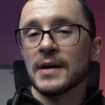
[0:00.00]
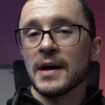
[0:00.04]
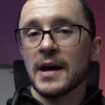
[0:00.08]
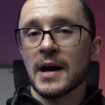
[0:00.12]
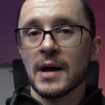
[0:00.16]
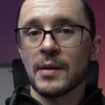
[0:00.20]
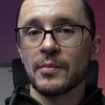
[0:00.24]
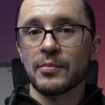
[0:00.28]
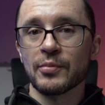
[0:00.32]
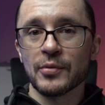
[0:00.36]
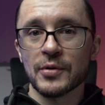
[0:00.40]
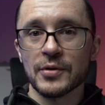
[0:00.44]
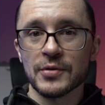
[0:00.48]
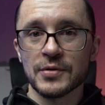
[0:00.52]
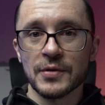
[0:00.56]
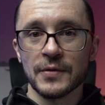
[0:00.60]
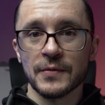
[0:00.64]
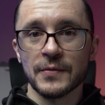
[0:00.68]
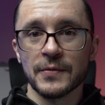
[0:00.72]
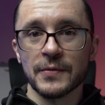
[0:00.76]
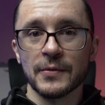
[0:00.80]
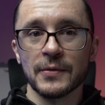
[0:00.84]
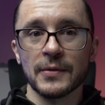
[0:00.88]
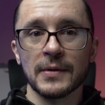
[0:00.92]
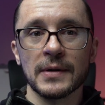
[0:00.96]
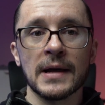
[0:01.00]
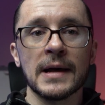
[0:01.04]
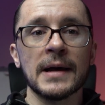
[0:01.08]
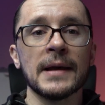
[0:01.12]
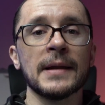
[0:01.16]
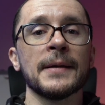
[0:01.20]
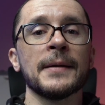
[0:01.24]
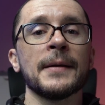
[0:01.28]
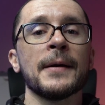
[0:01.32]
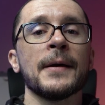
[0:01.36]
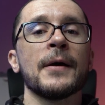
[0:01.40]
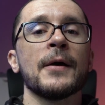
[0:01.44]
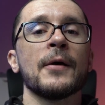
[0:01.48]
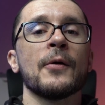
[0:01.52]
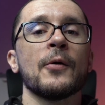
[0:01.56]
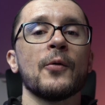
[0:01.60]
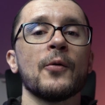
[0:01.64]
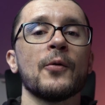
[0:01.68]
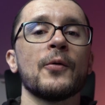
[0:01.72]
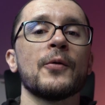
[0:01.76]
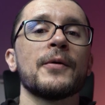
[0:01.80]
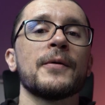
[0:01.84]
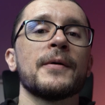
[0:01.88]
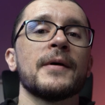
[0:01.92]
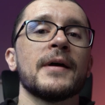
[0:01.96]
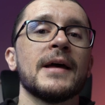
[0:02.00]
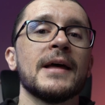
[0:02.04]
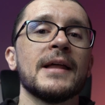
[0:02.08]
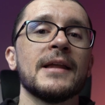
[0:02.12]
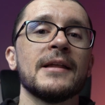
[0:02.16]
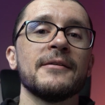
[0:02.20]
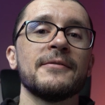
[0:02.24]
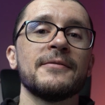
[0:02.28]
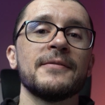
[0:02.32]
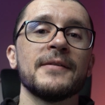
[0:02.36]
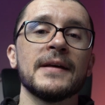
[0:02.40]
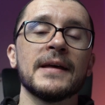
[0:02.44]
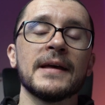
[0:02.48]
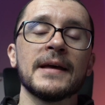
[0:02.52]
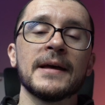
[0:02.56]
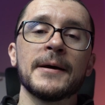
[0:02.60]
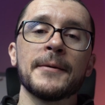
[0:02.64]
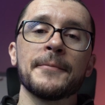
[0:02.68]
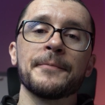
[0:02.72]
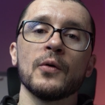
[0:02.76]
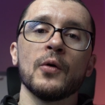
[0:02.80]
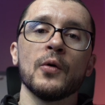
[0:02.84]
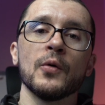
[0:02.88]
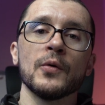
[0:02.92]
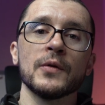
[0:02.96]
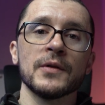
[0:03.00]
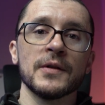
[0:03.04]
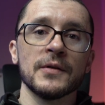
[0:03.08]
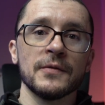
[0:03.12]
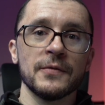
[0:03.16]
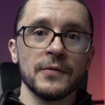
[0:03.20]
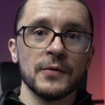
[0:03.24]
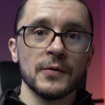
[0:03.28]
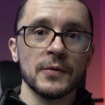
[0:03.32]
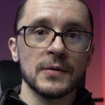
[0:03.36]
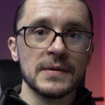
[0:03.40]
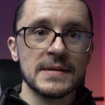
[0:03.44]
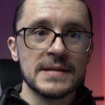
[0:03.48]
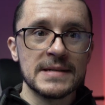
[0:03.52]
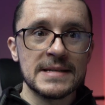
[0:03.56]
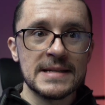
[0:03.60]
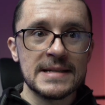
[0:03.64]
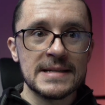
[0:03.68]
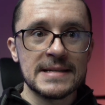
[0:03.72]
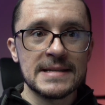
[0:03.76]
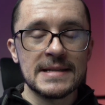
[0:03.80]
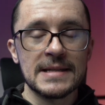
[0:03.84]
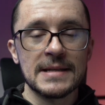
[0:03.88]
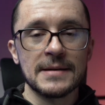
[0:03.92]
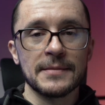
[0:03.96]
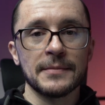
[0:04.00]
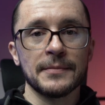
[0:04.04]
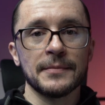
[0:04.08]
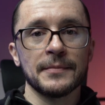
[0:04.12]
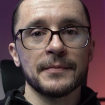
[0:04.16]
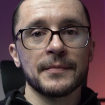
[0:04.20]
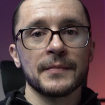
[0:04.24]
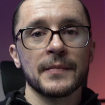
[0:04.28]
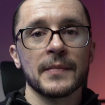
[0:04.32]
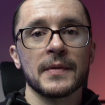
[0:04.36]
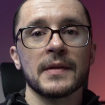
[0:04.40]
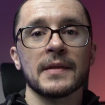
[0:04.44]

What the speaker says: the high pressure fuel line, or anything on the fuel system